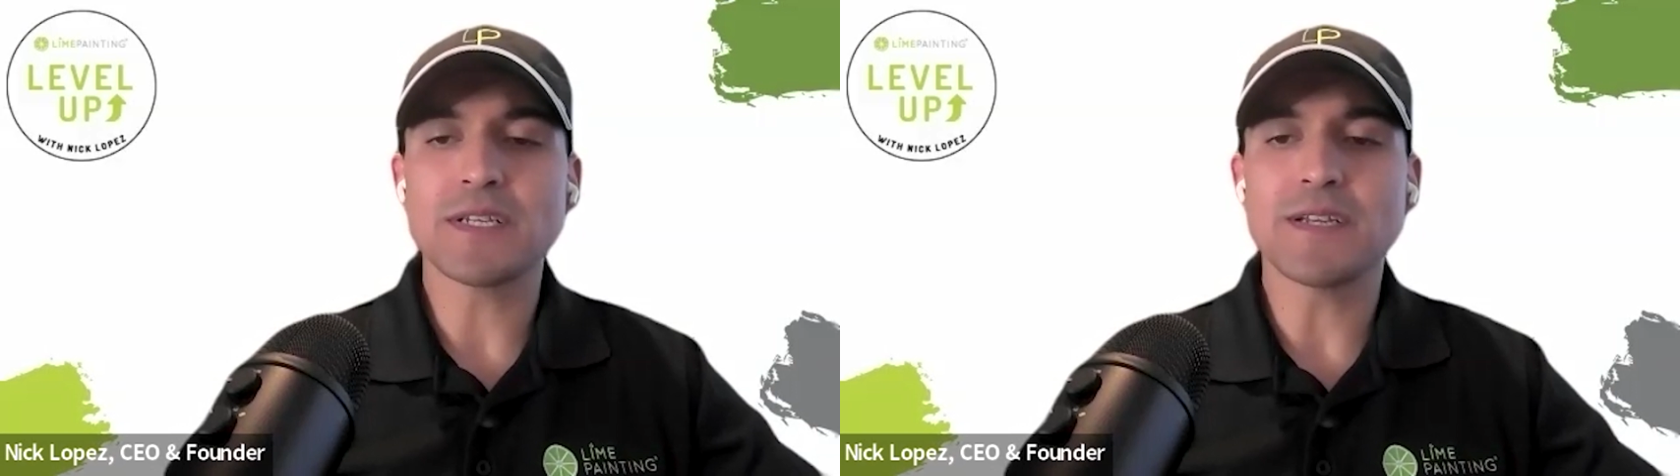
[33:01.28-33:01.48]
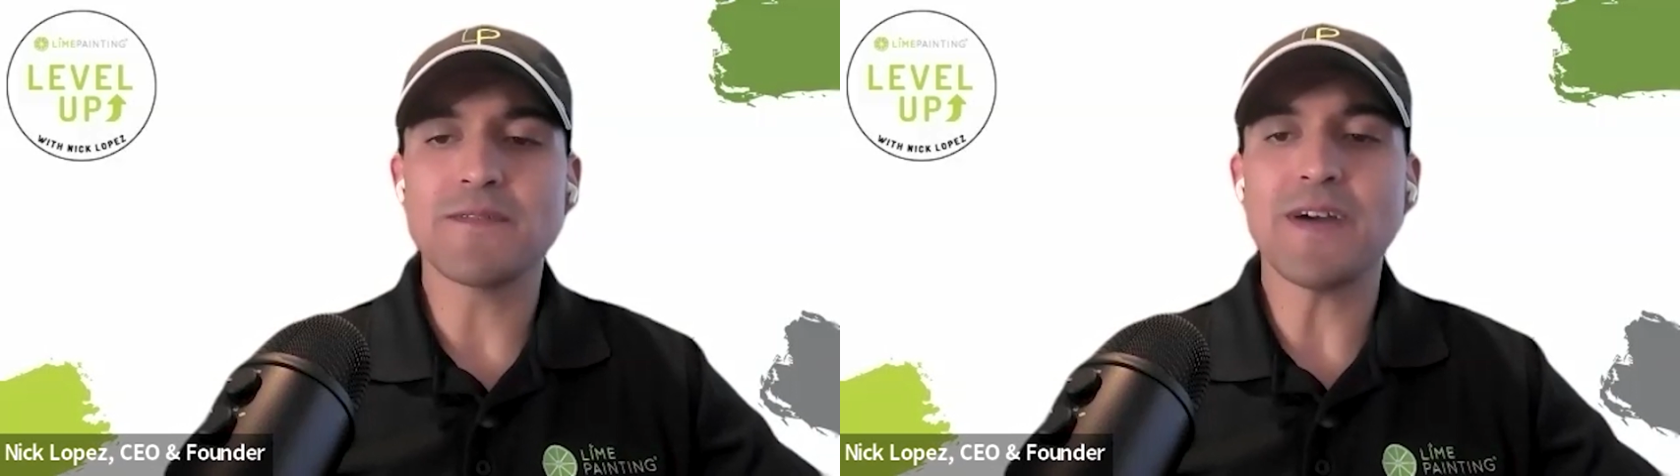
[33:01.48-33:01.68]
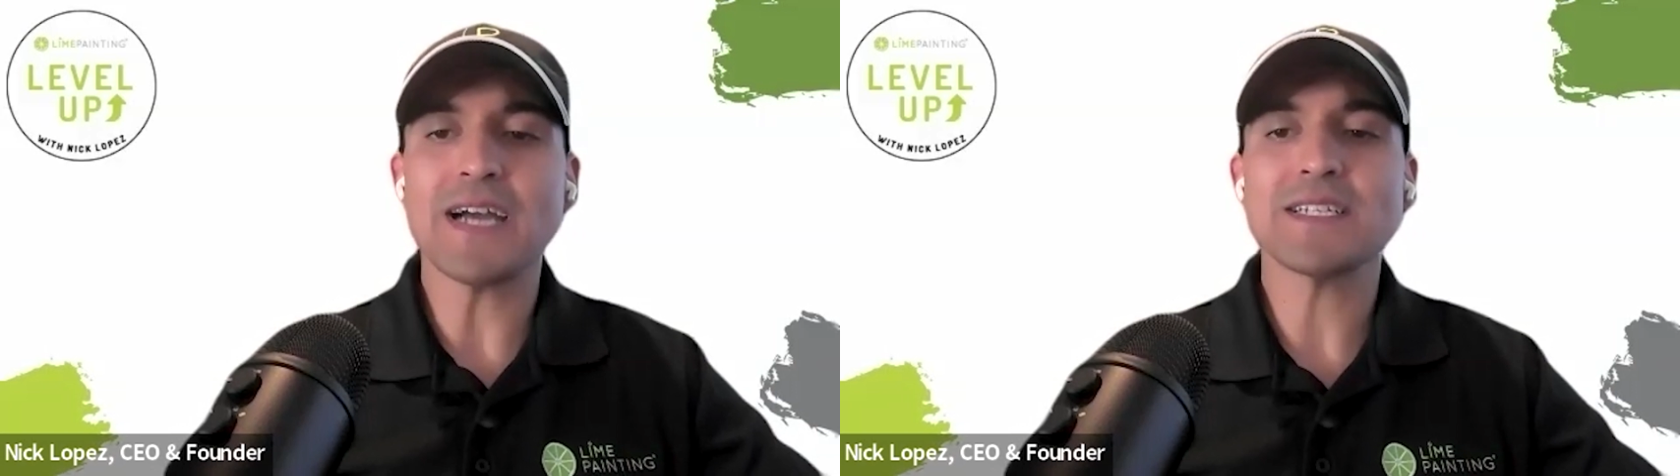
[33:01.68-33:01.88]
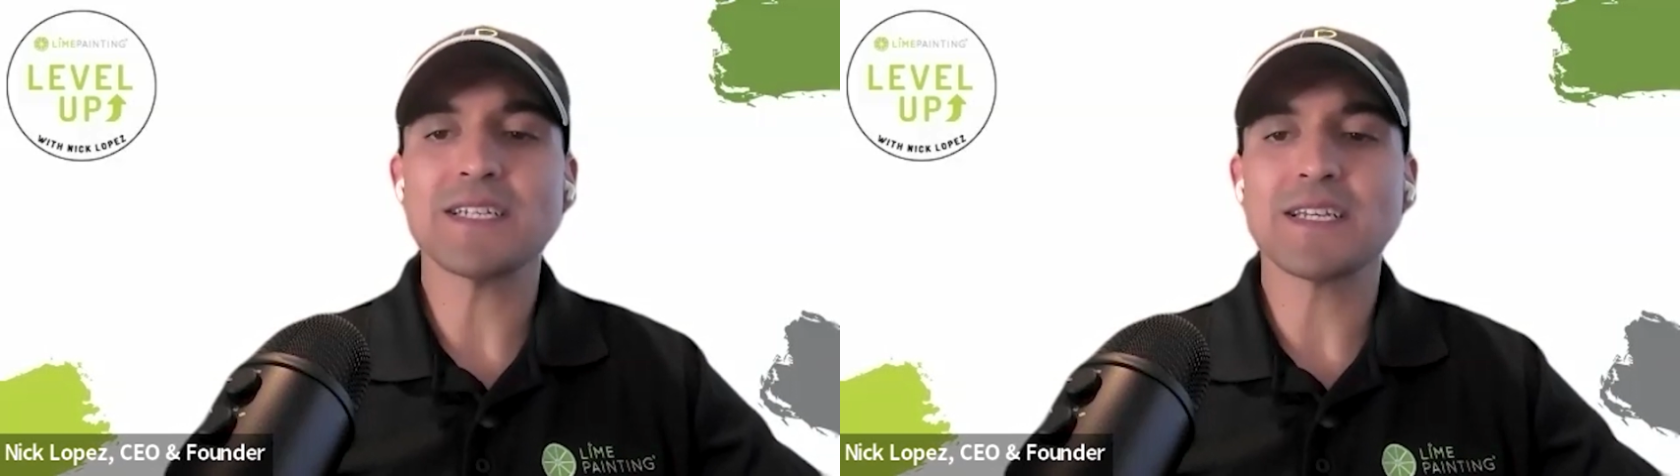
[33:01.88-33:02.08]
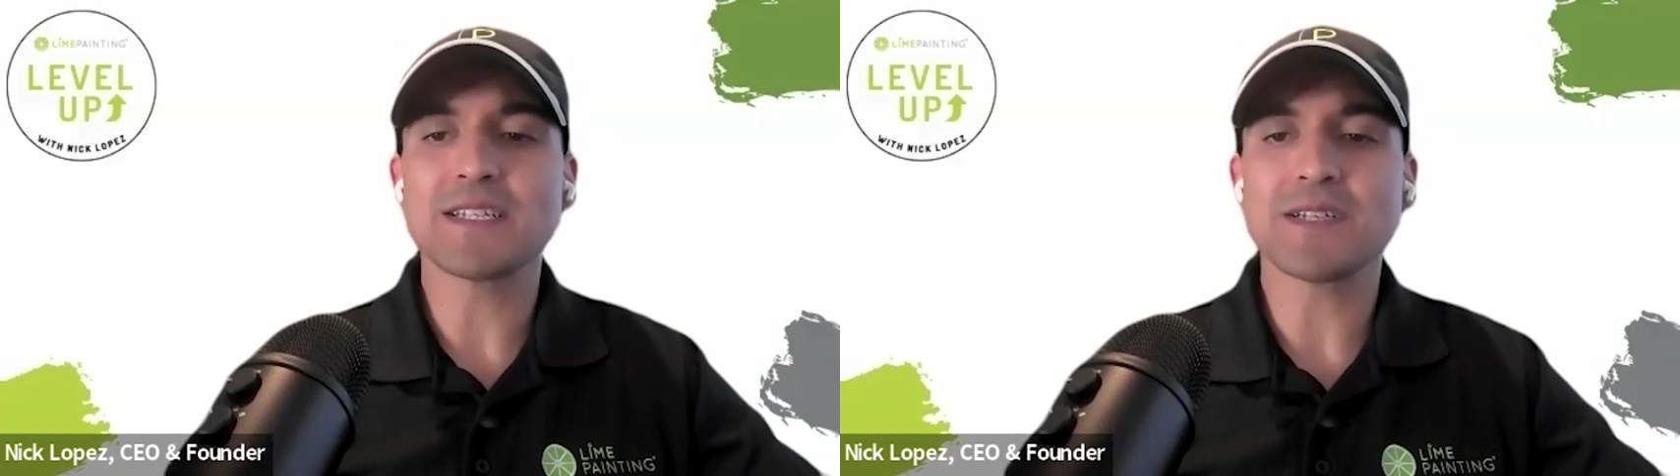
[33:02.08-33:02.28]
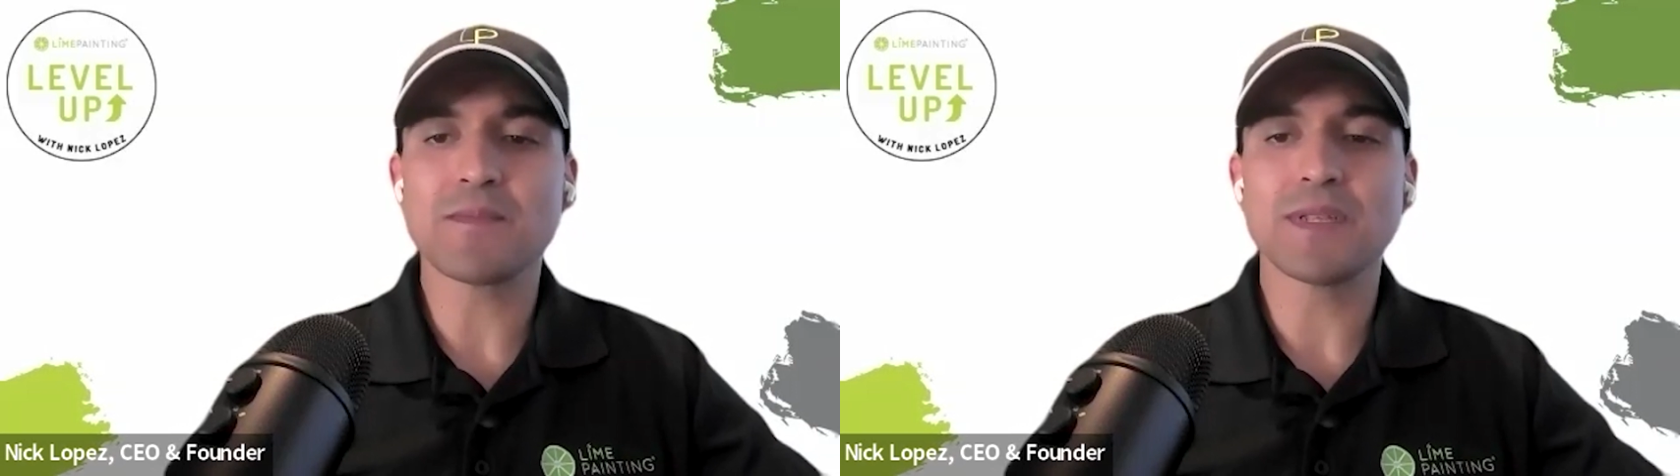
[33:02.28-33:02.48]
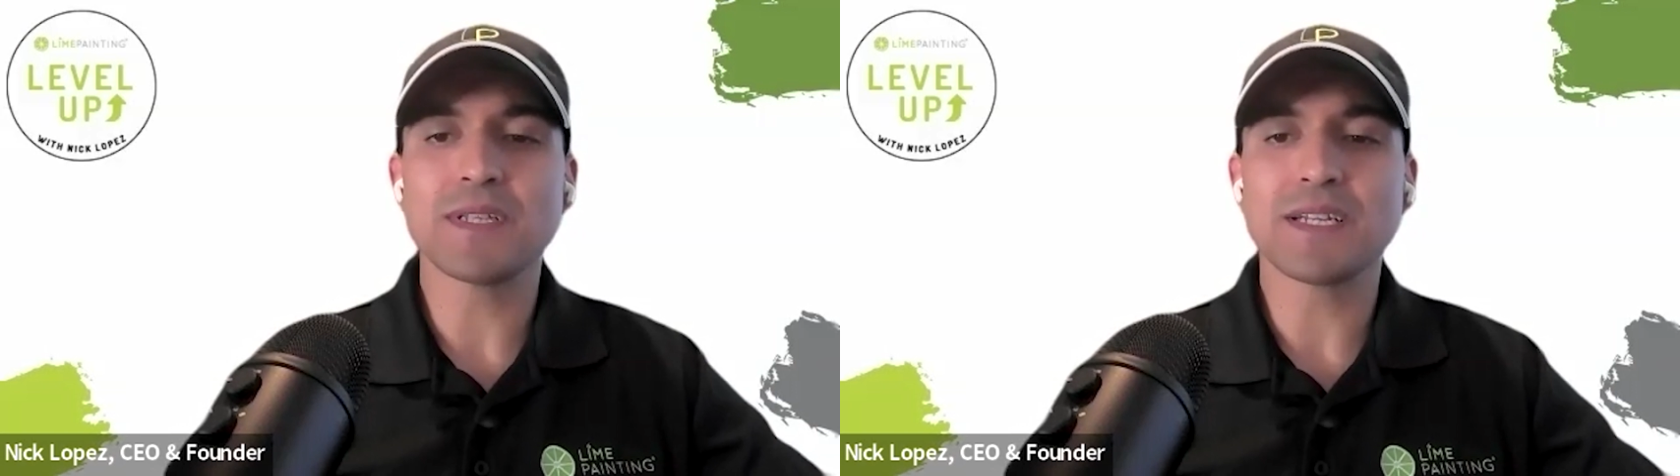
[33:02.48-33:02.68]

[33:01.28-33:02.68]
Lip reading: investing in something